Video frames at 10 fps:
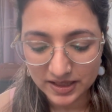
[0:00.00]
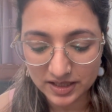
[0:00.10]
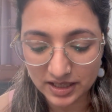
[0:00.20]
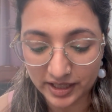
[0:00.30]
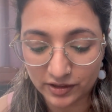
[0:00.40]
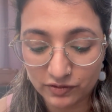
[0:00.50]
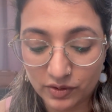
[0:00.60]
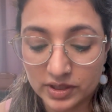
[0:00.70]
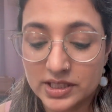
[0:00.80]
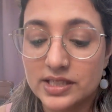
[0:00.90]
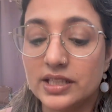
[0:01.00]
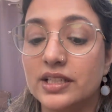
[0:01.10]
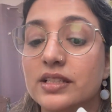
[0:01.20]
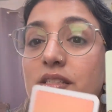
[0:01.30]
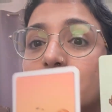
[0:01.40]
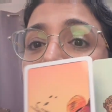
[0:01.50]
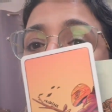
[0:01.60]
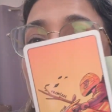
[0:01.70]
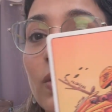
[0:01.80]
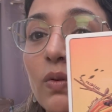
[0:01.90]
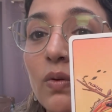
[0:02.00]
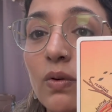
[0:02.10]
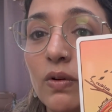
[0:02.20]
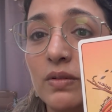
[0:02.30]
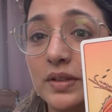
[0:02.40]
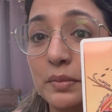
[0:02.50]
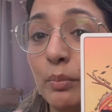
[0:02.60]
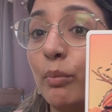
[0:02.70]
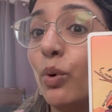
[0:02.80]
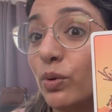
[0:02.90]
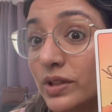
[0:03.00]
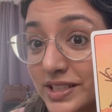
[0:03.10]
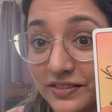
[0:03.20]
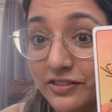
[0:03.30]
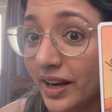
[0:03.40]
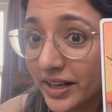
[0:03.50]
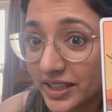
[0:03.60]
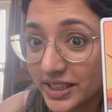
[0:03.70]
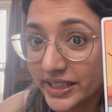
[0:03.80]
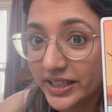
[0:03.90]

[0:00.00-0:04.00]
The Knight of Wands is bold and fiery.